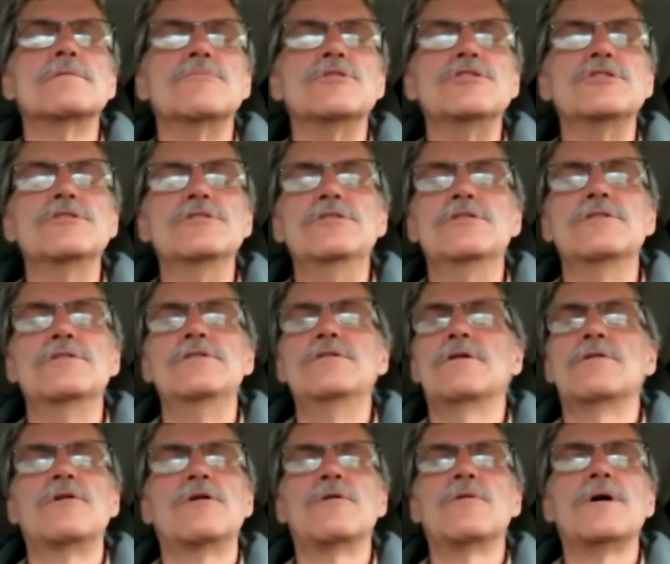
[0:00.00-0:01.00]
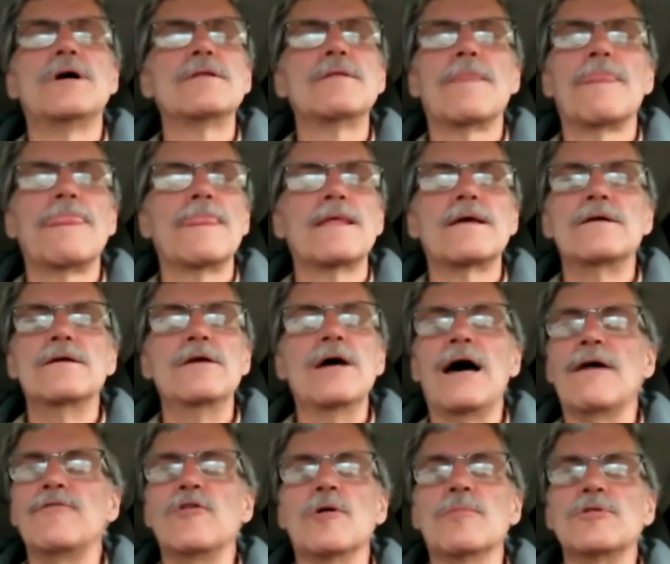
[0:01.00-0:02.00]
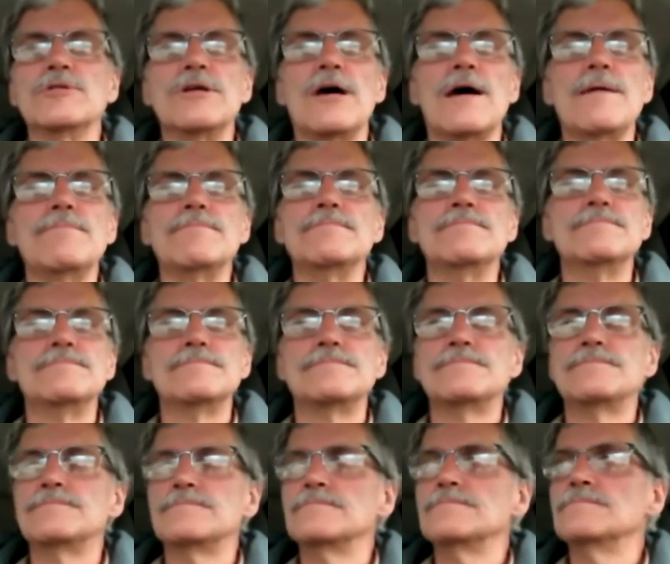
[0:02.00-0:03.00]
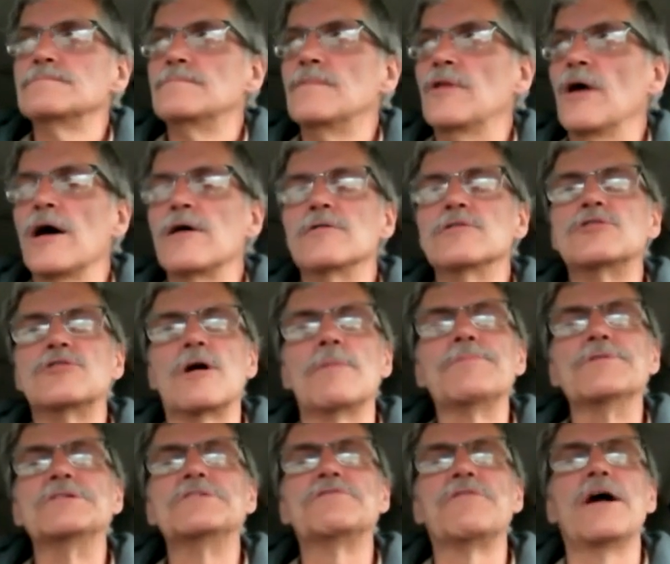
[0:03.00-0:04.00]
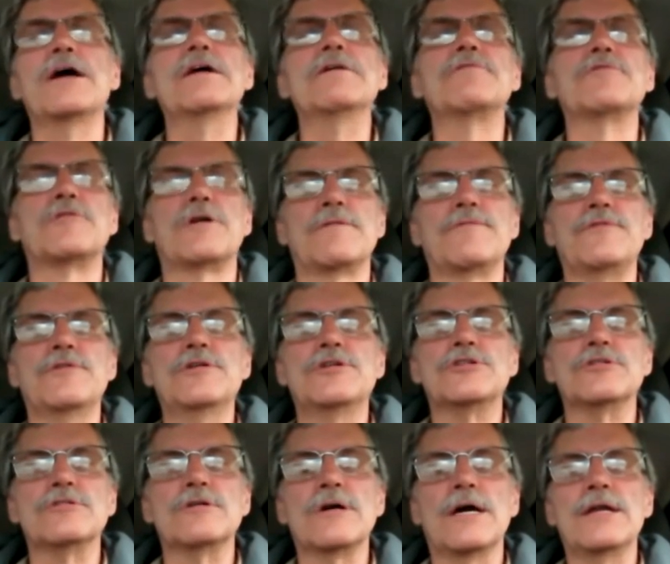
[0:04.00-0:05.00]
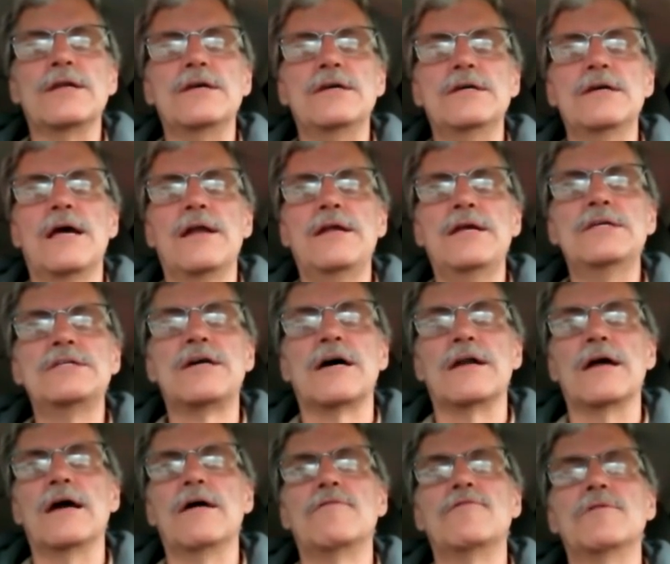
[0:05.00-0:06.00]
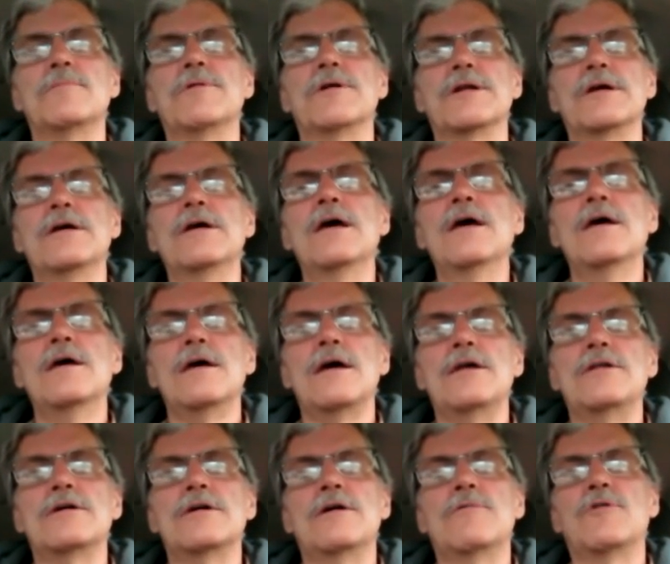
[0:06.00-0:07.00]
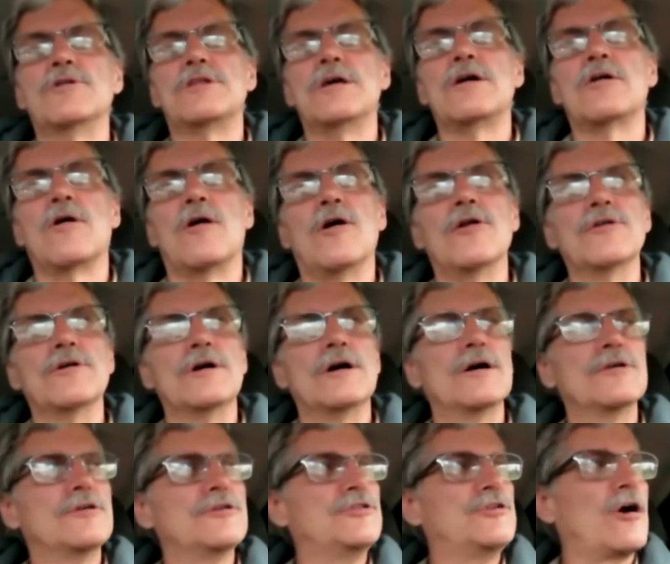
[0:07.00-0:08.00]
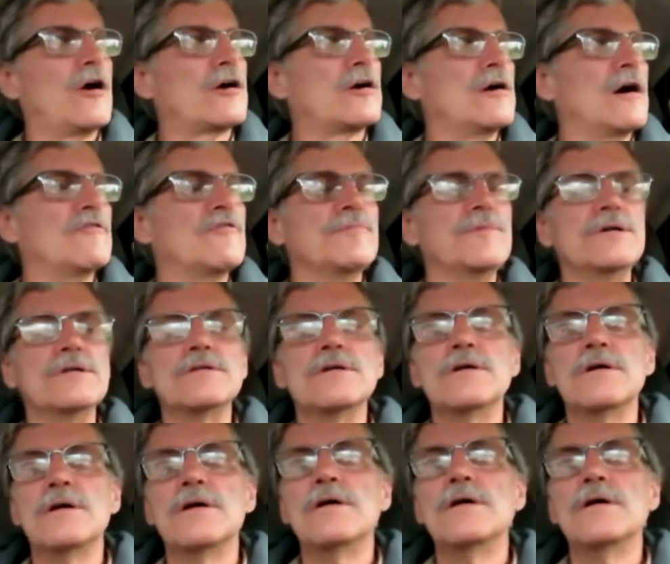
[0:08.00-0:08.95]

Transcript: But you, you, you know what? You have no more time. Donald Trump is fighting for our future, and he and he's got everybody in, the, in what they call the, the dark government.